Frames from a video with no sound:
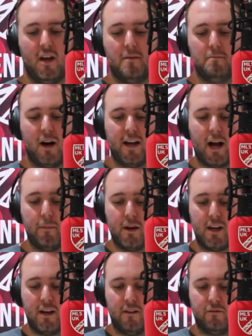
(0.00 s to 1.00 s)

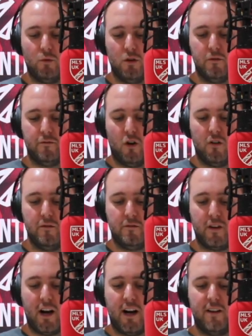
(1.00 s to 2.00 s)
Miami have won 4 in
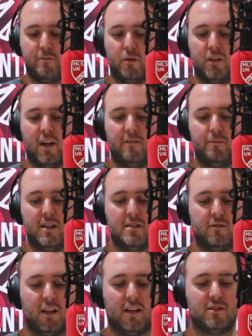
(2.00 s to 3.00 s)
5, but they've
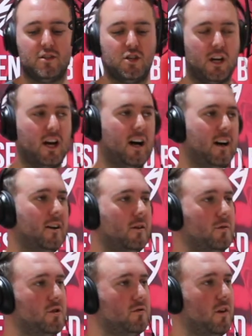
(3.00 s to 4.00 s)
beaten the likes of
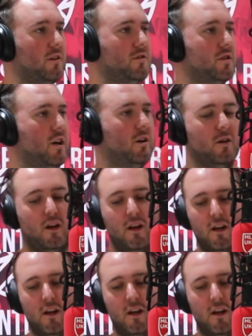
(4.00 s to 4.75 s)
Chicago and Toronto.